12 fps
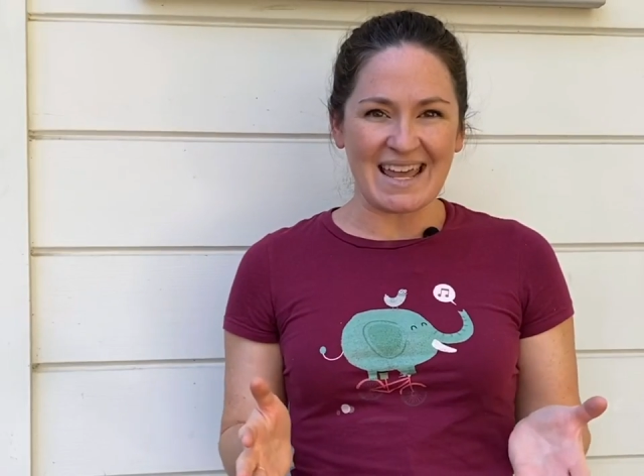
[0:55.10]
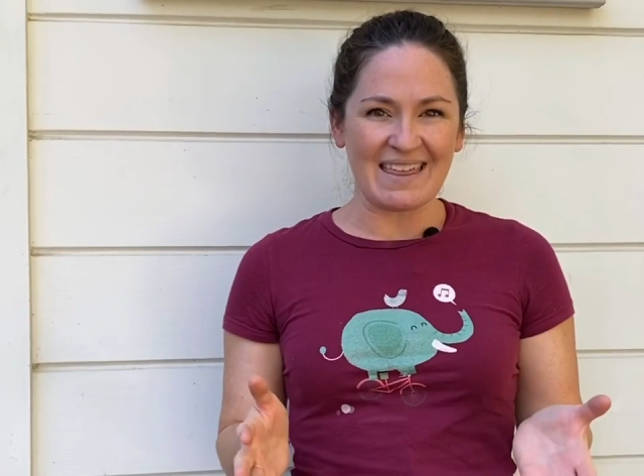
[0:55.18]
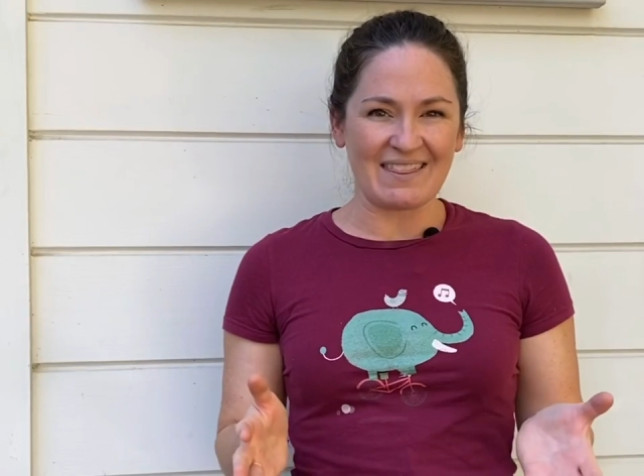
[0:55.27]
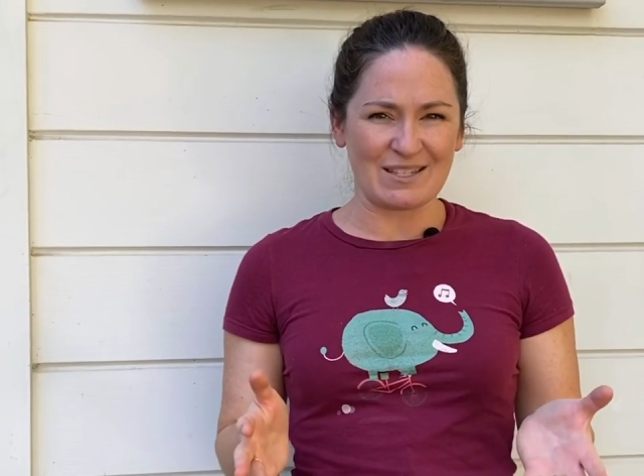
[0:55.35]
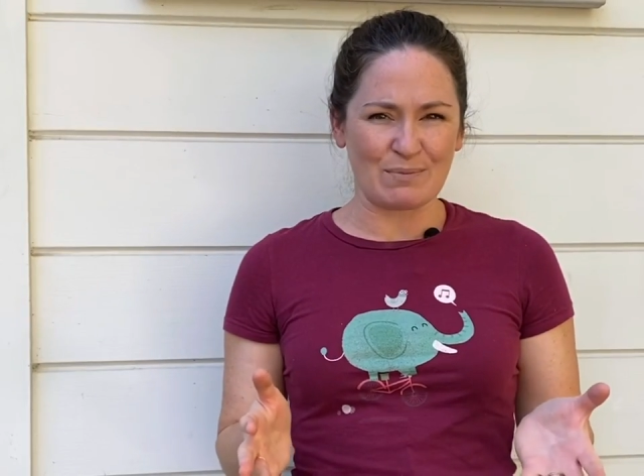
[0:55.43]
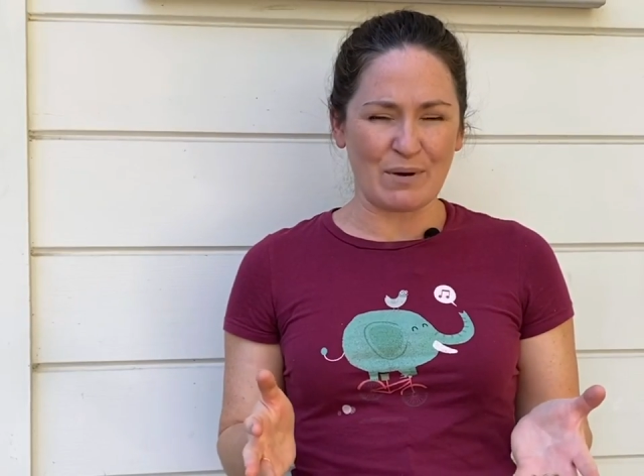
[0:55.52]
in
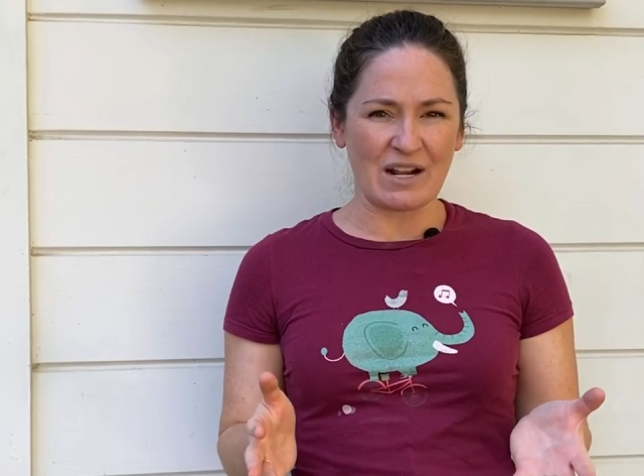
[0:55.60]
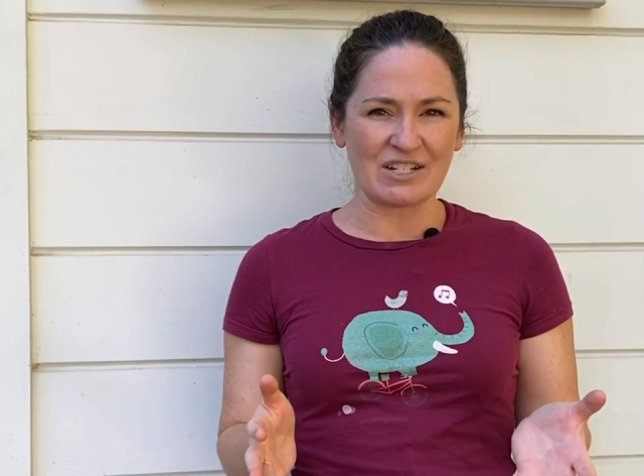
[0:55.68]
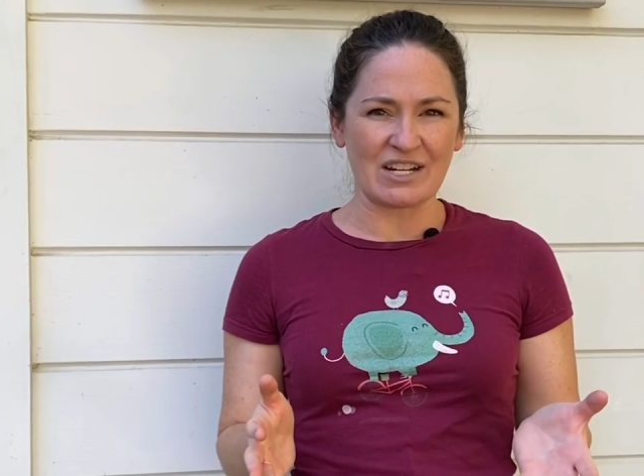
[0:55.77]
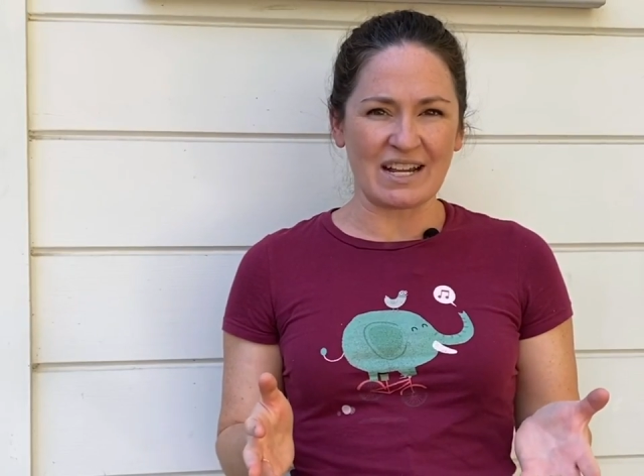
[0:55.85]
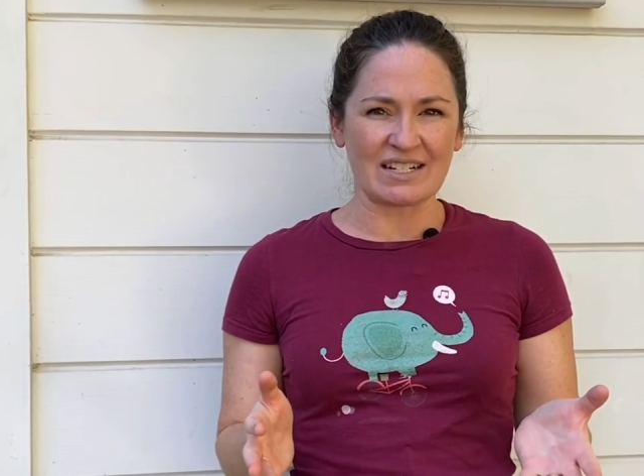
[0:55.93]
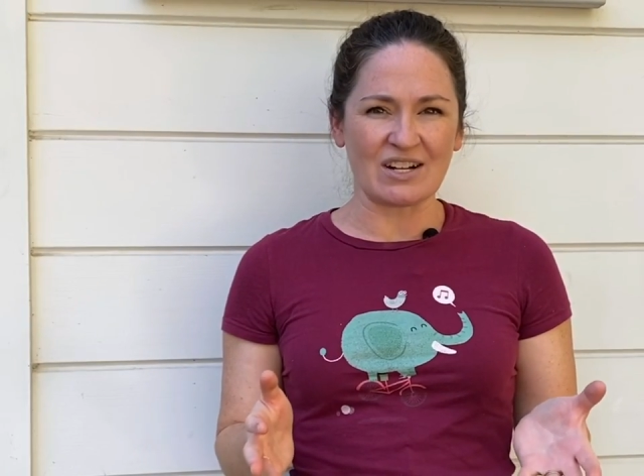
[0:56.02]
this
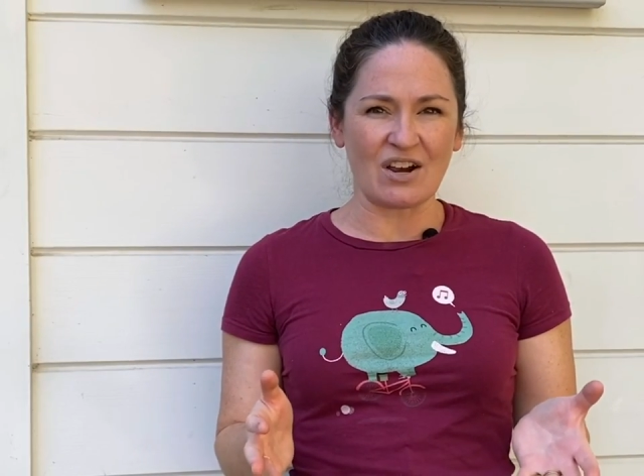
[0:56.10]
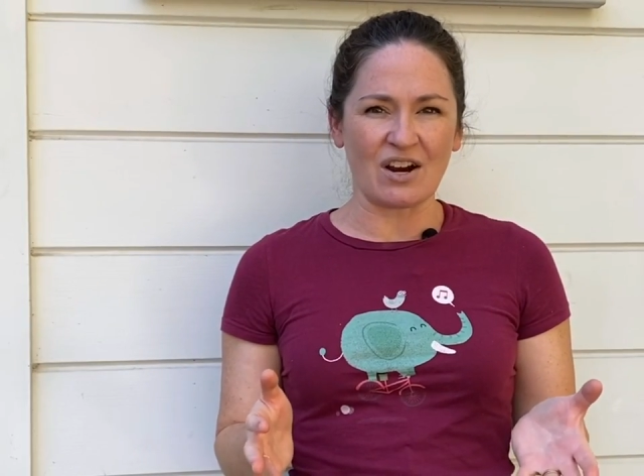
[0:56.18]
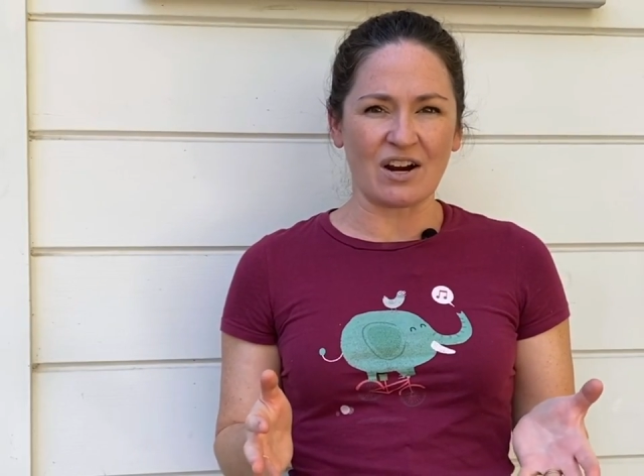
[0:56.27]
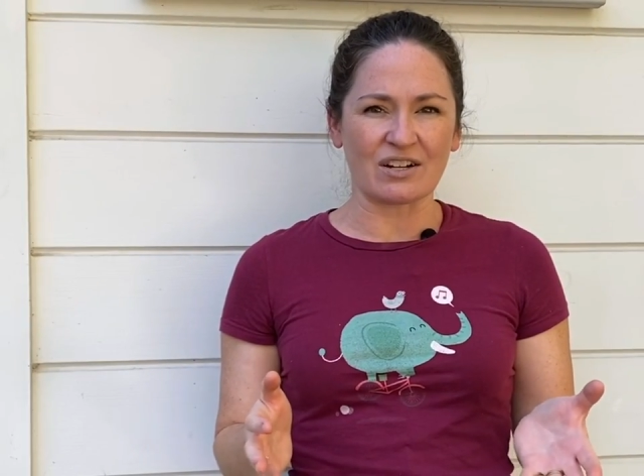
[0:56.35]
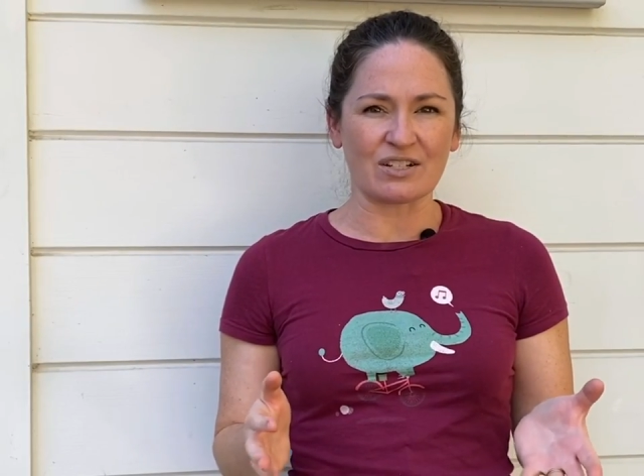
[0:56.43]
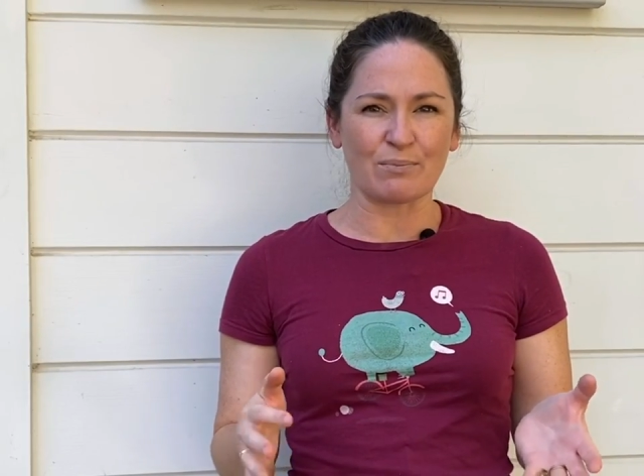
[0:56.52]
project
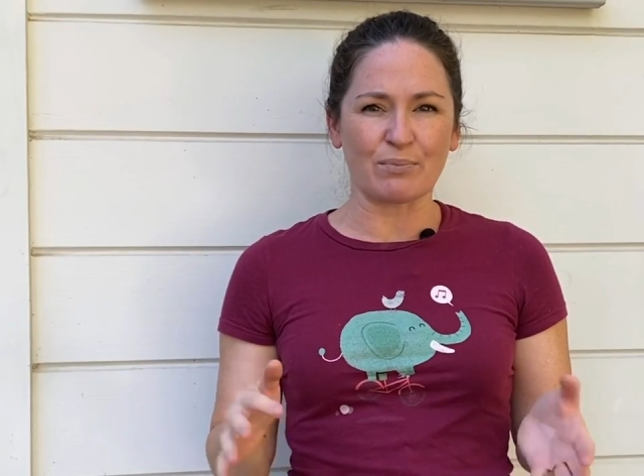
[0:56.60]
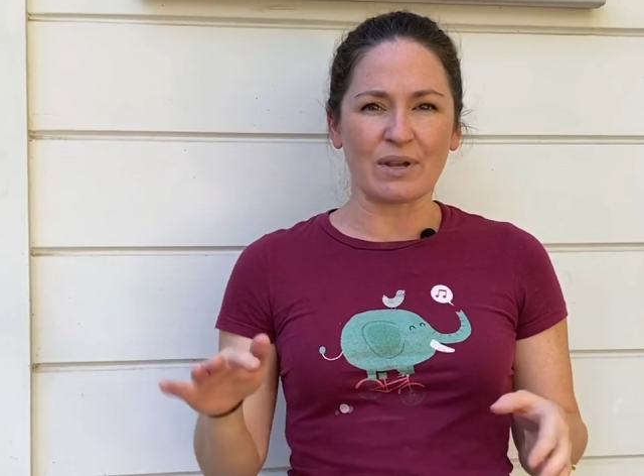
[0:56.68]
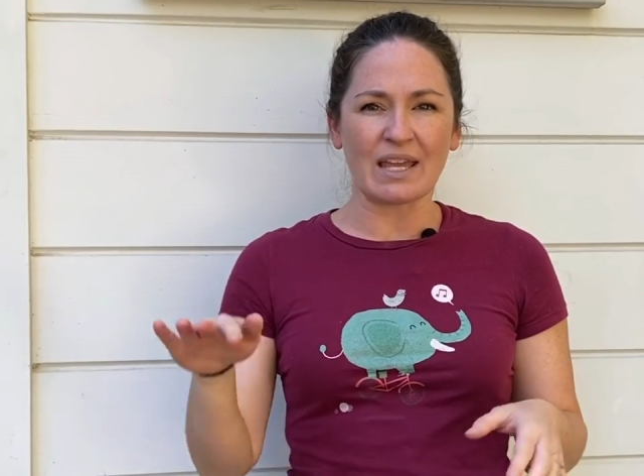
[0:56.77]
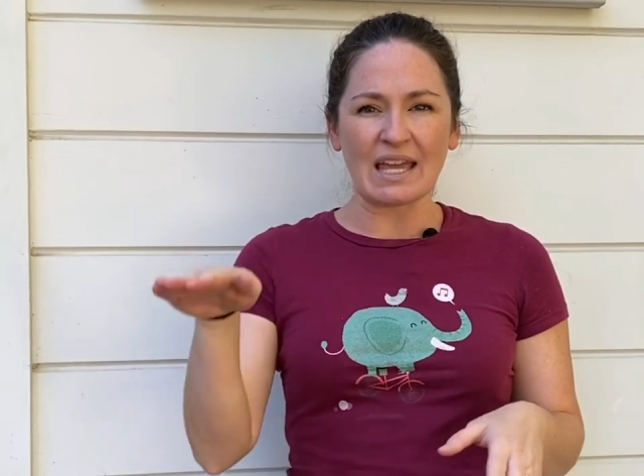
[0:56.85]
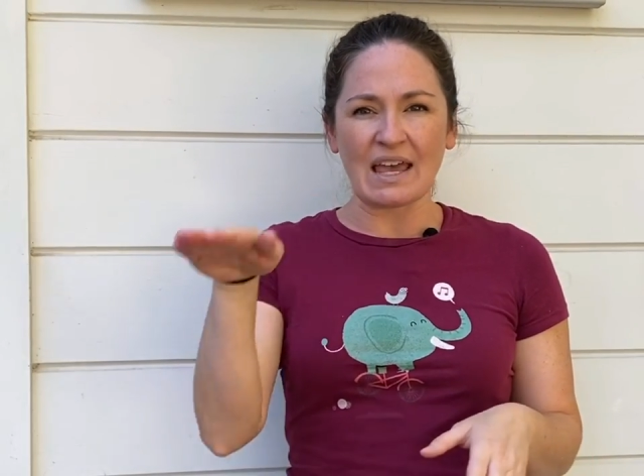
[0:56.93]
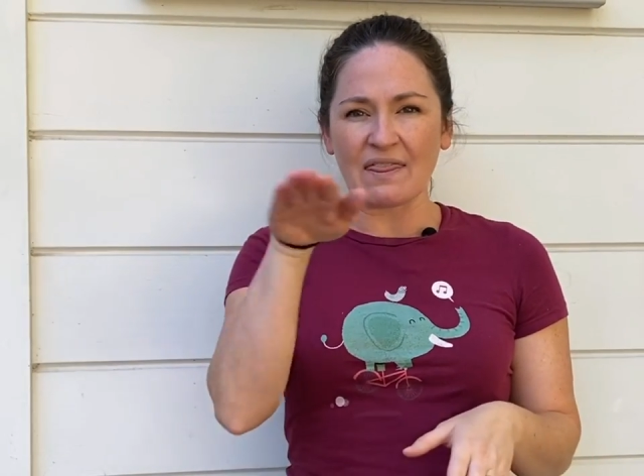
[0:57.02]
are to
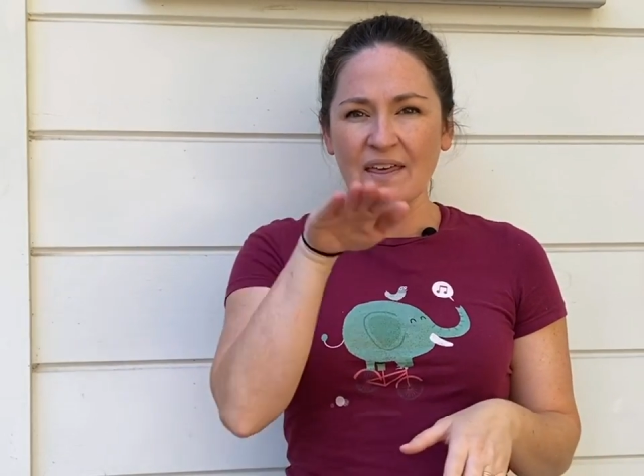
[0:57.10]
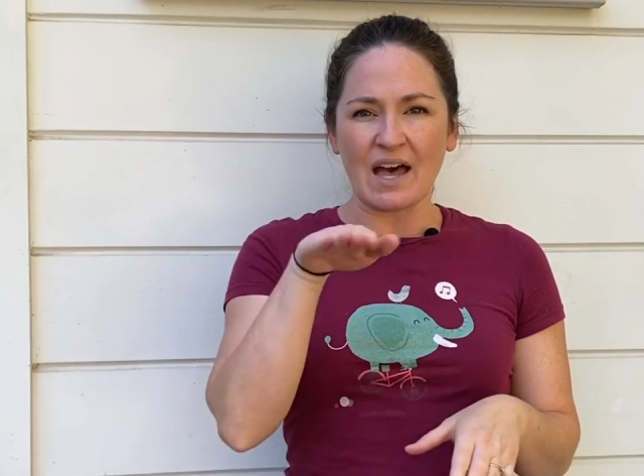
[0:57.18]
bring the